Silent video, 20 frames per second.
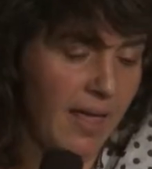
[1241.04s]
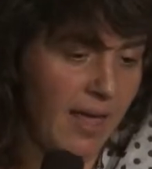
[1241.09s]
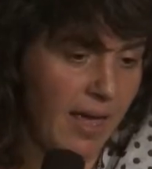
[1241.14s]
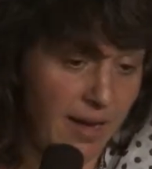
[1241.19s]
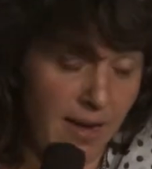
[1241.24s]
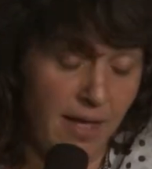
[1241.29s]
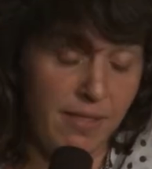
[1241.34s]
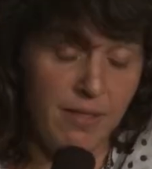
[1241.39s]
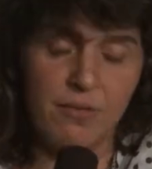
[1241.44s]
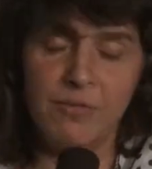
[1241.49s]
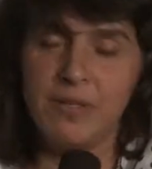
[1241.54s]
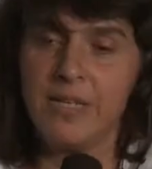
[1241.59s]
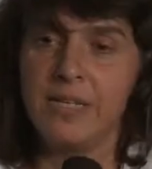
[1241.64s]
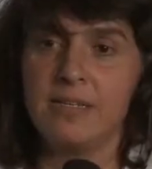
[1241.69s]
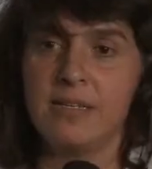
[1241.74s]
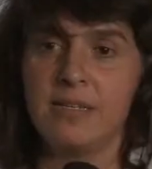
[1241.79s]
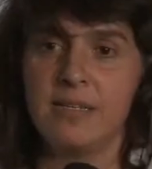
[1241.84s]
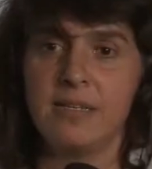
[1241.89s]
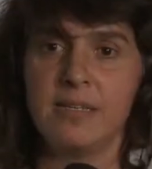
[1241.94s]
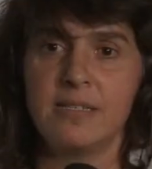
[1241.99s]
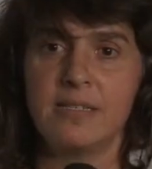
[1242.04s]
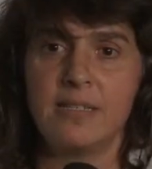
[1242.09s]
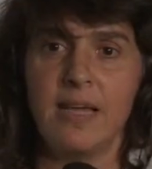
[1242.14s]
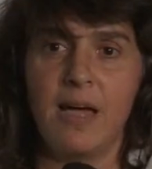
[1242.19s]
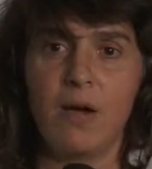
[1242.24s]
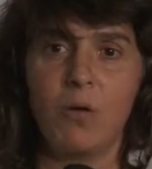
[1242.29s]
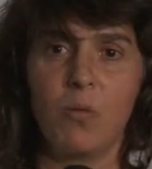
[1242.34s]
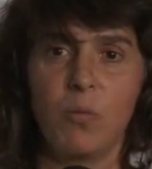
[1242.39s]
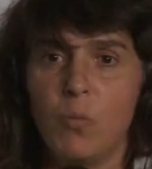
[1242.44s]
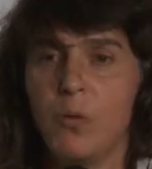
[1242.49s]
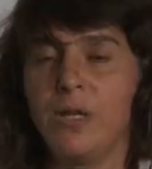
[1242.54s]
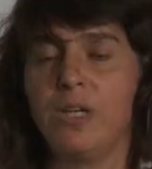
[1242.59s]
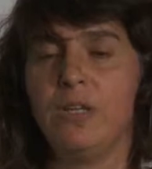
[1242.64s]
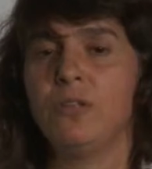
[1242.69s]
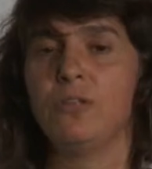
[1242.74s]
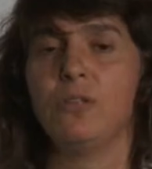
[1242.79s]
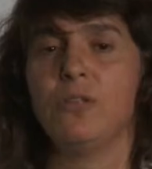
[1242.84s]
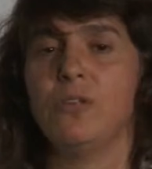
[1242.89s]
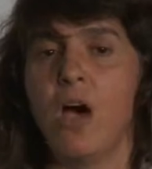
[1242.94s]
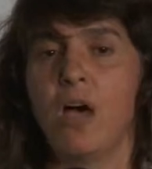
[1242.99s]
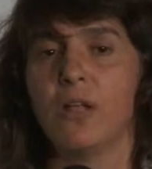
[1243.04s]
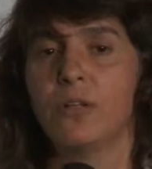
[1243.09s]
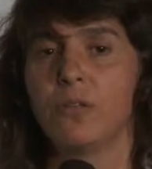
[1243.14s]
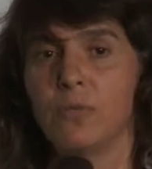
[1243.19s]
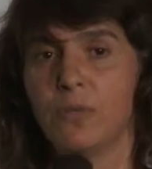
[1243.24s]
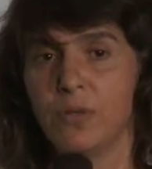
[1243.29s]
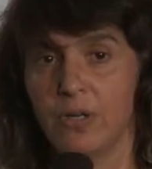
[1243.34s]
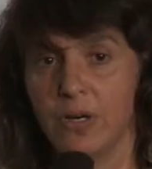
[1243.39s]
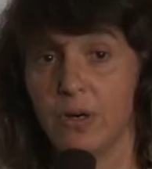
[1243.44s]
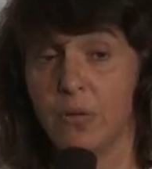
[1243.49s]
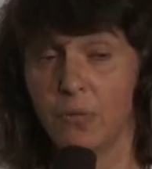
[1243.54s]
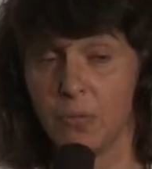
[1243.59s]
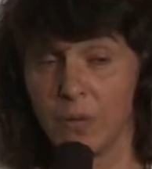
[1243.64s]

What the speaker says: Another reason is that we do not work.